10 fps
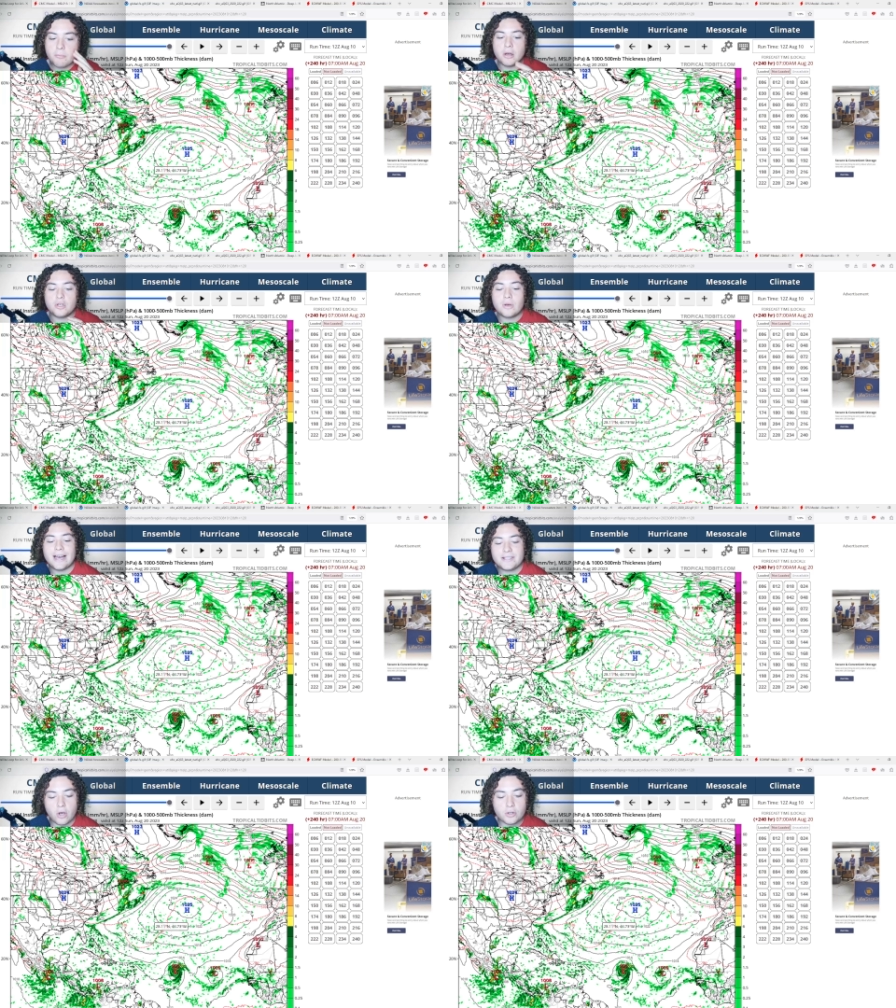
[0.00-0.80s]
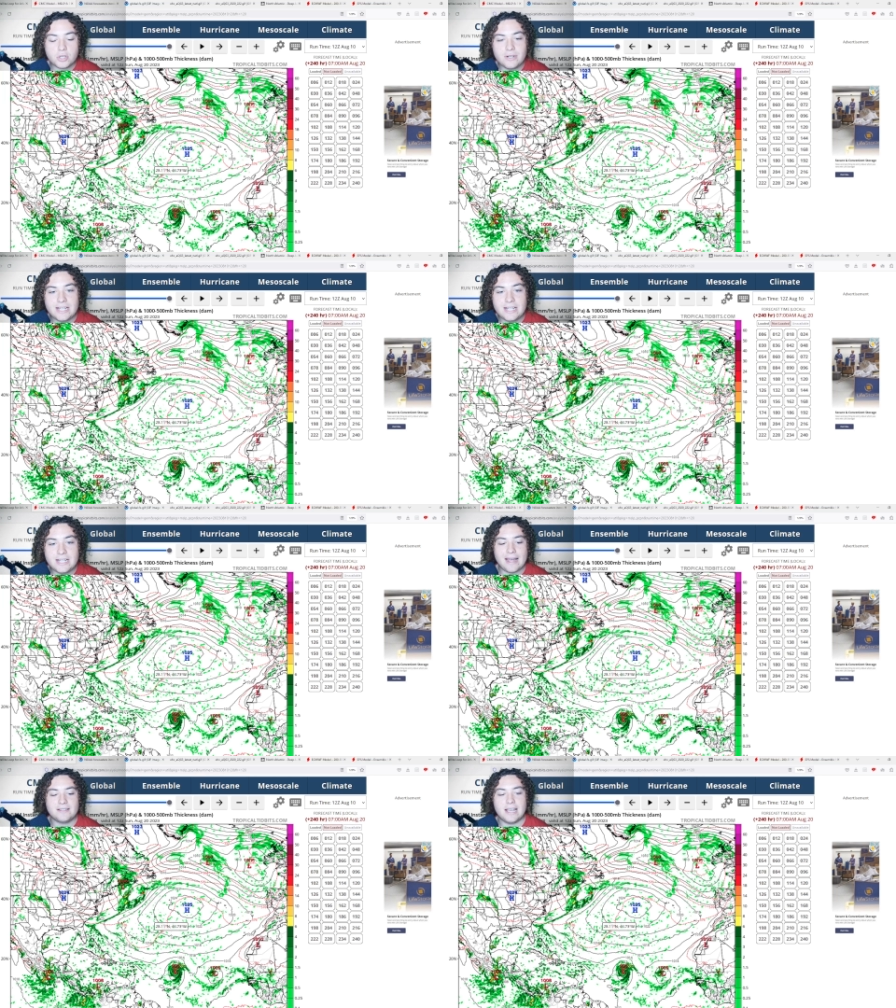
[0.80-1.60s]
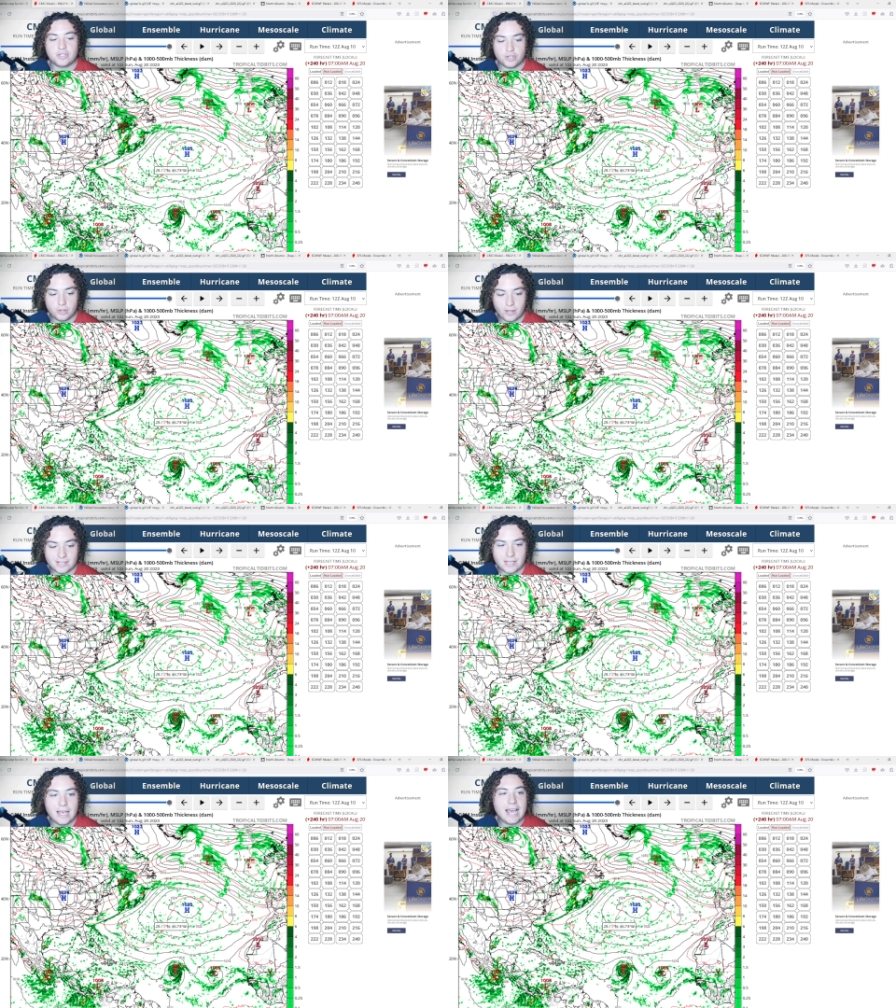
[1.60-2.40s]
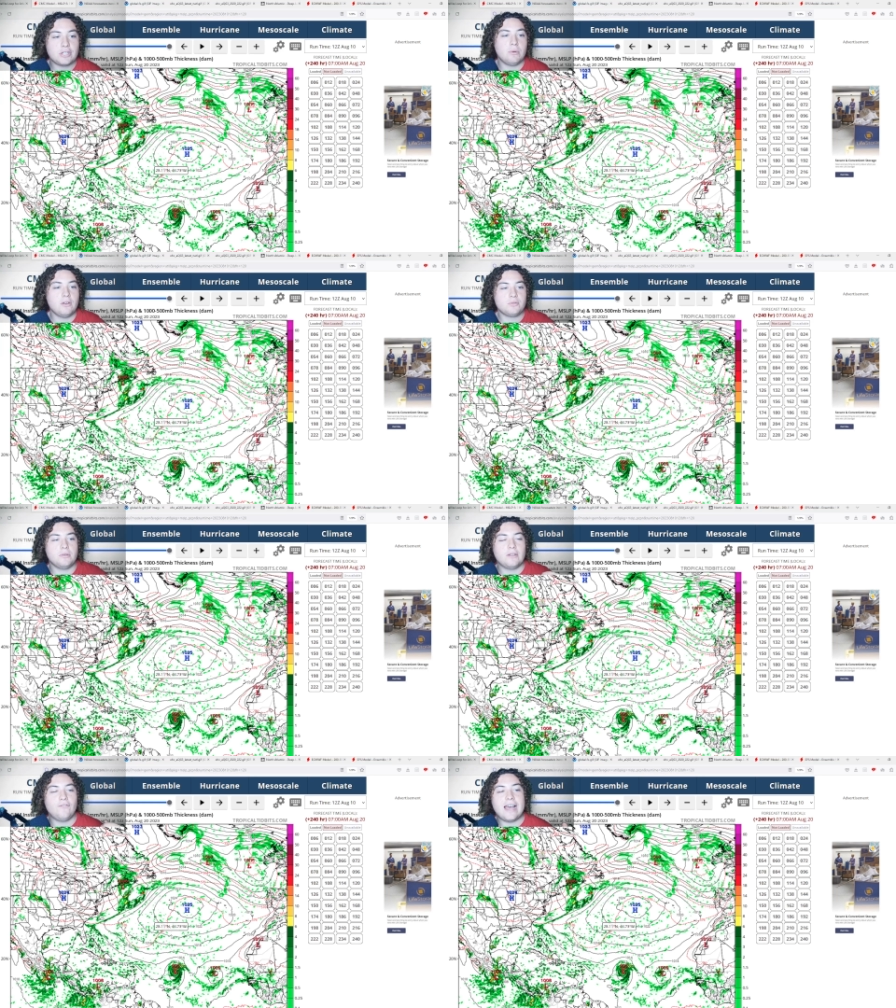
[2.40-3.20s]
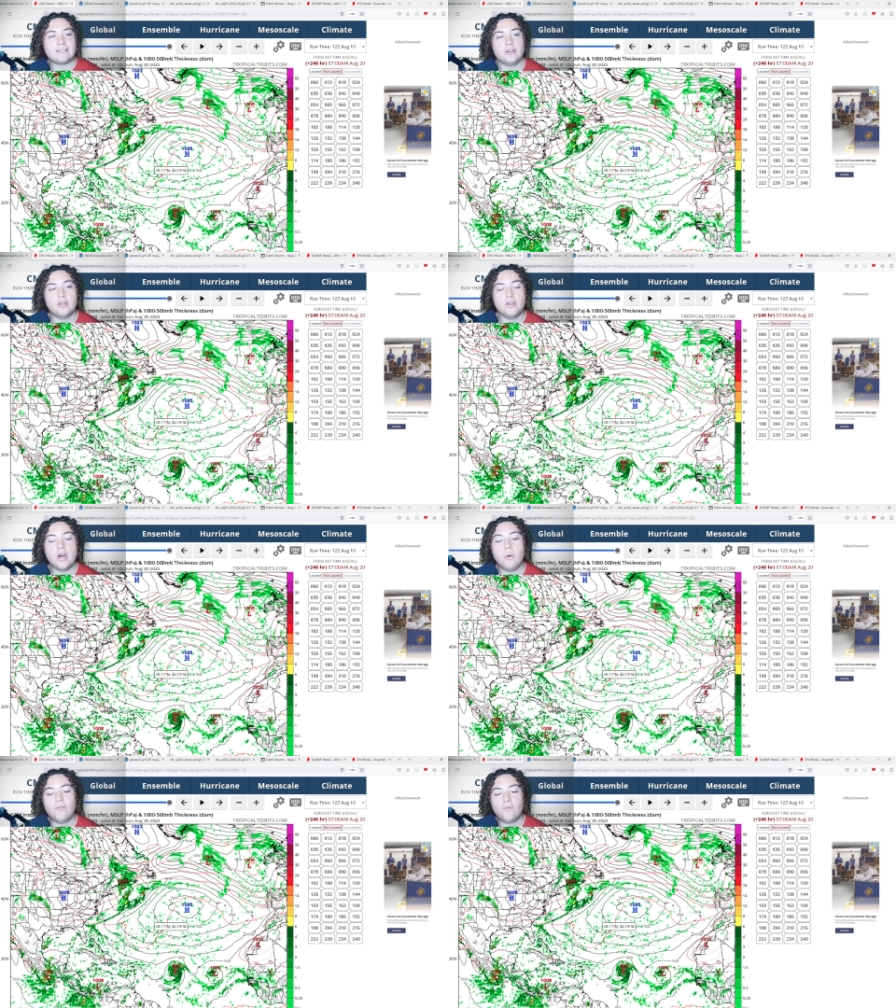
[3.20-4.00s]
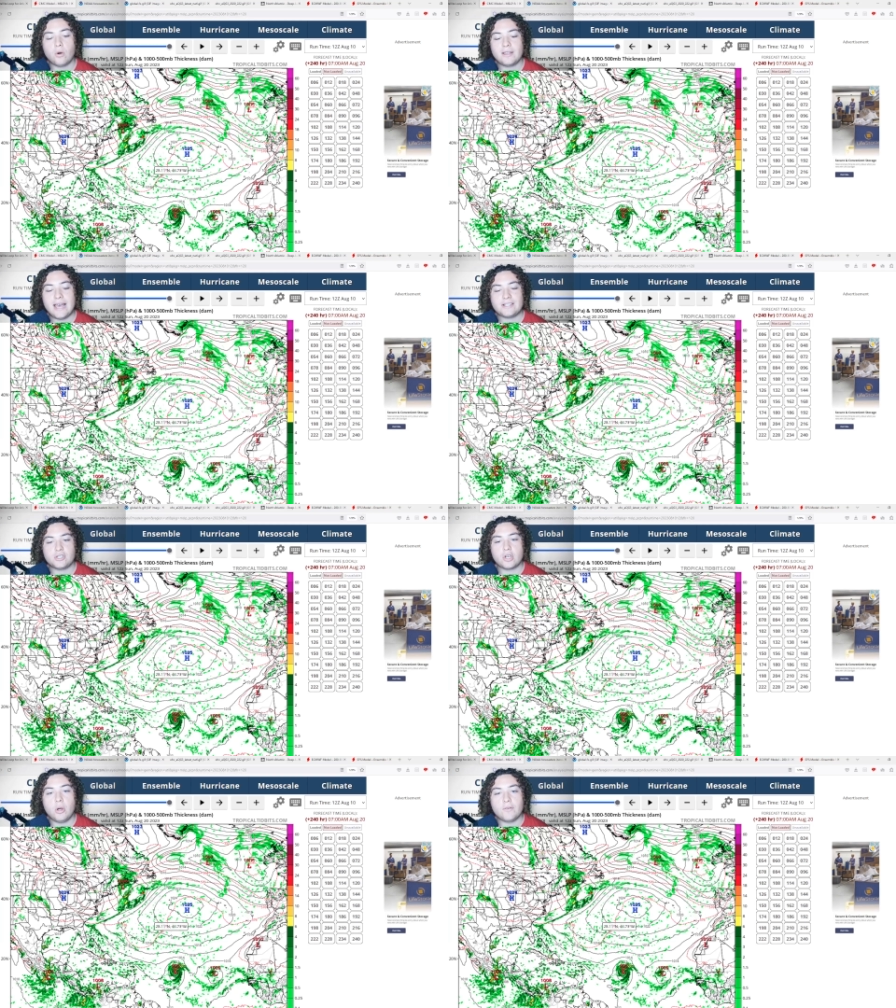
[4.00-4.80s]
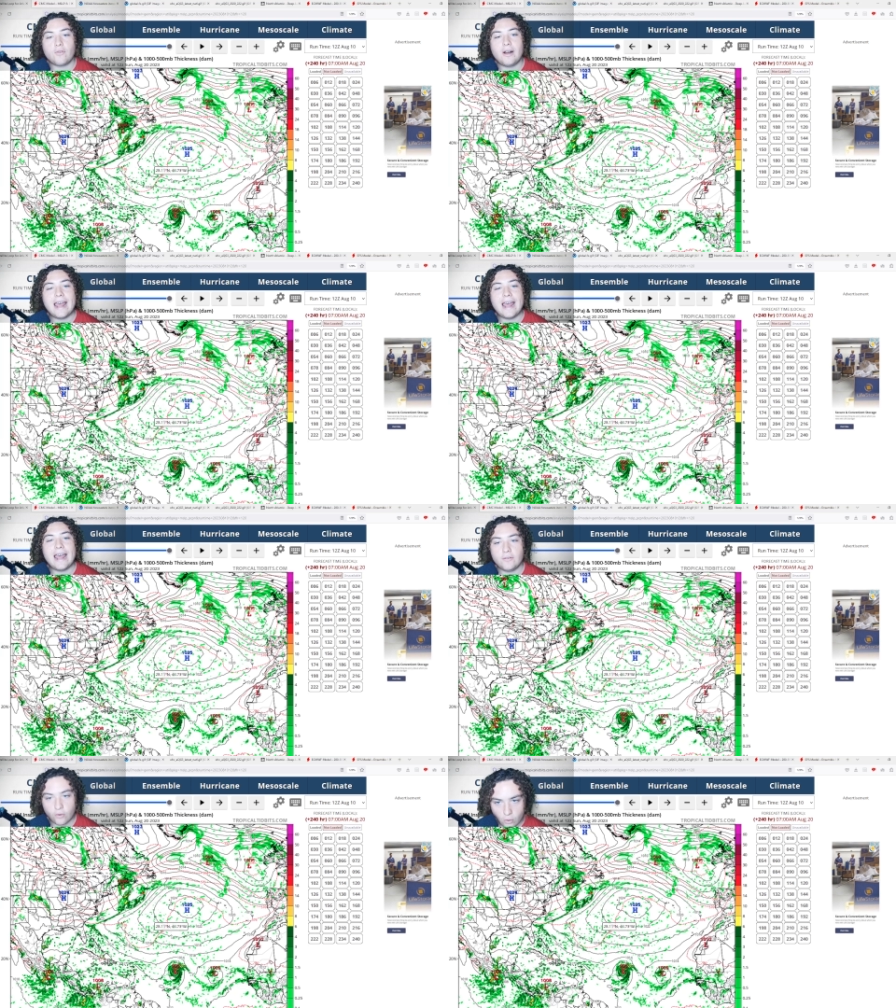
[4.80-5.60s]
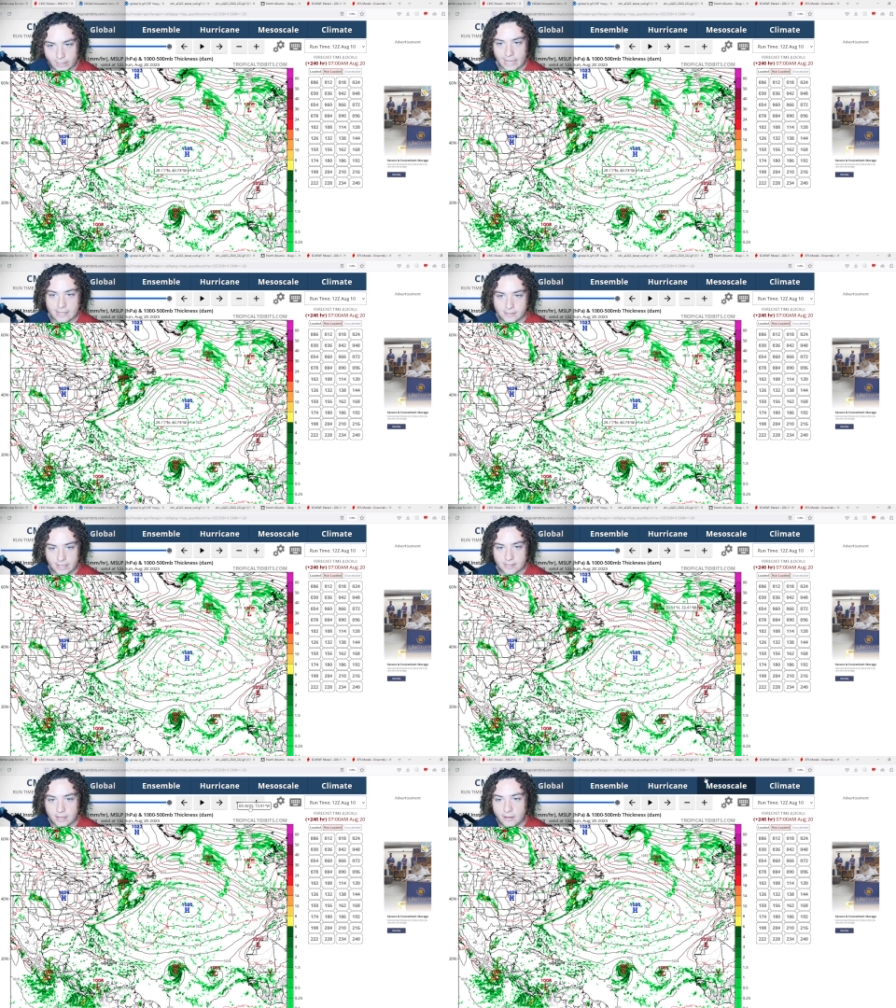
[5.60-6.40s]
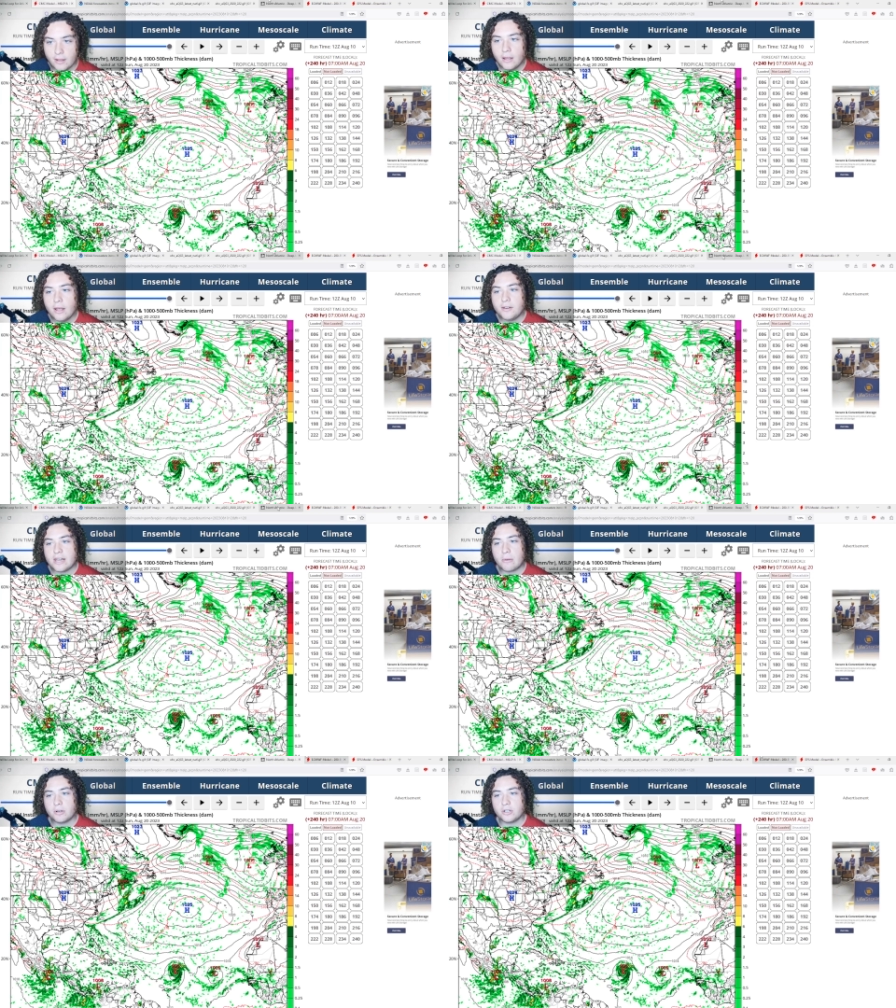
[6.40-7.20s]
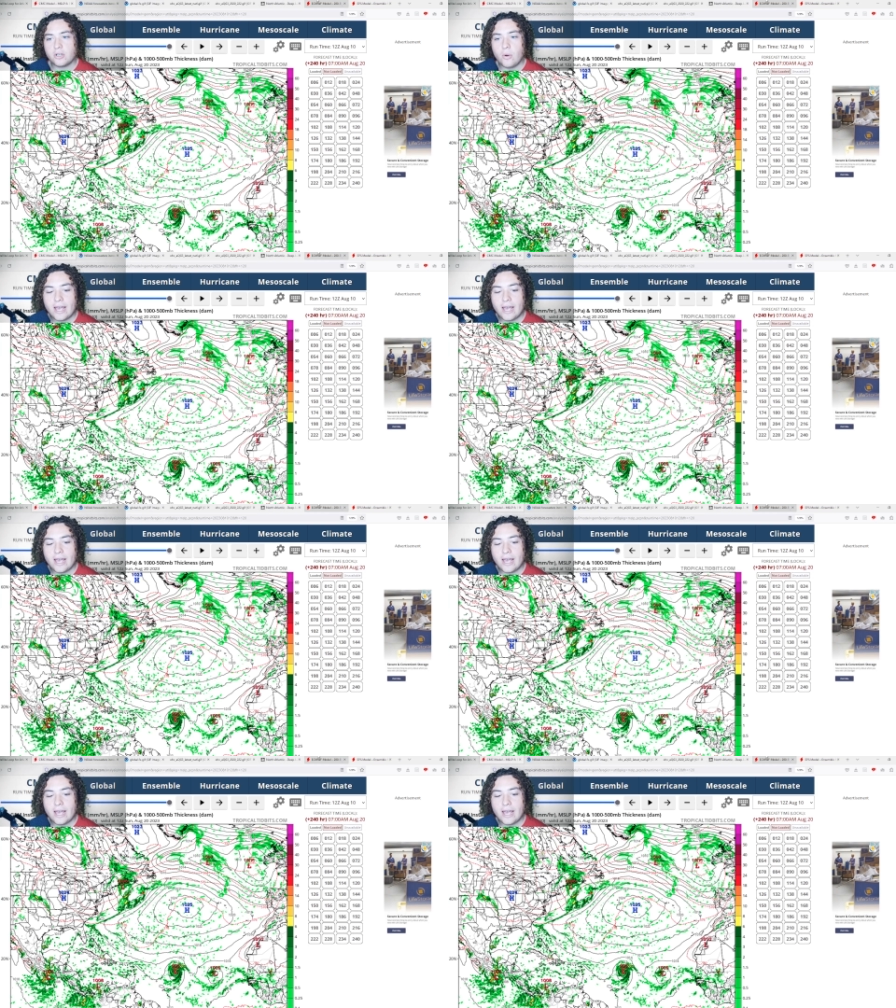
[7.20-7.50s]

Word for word: but you guys also need to pay attention to this, as well as the fact that the NOAA forecast is calling for an active hurricane season. Now we're going to go